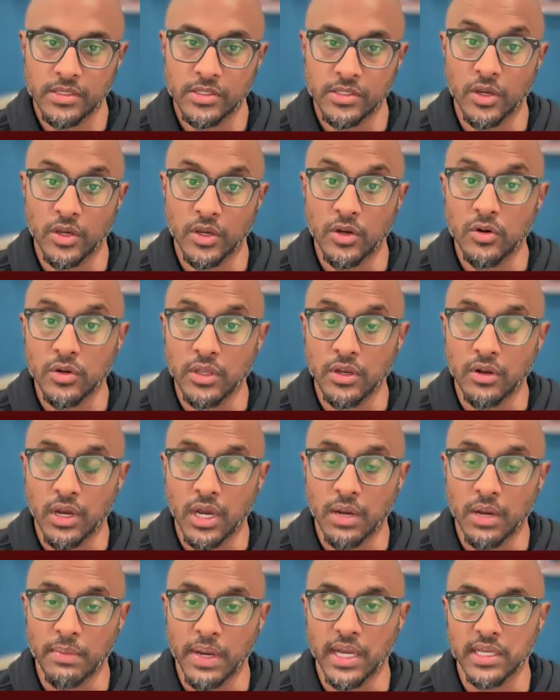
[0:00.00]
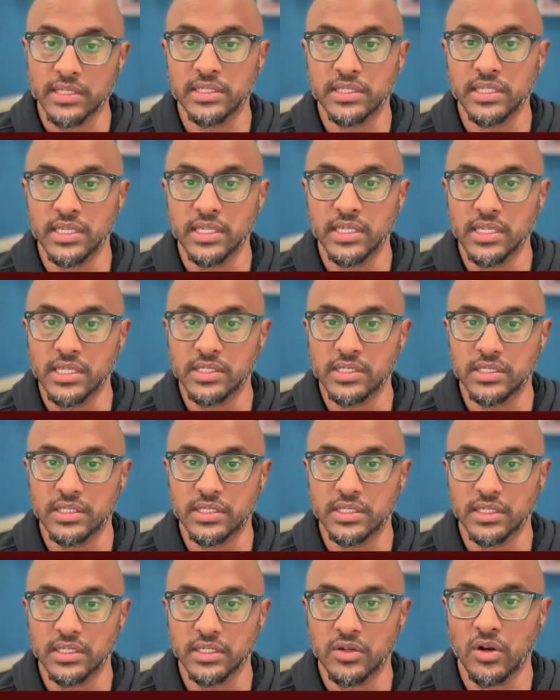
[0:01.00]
So, Hamas is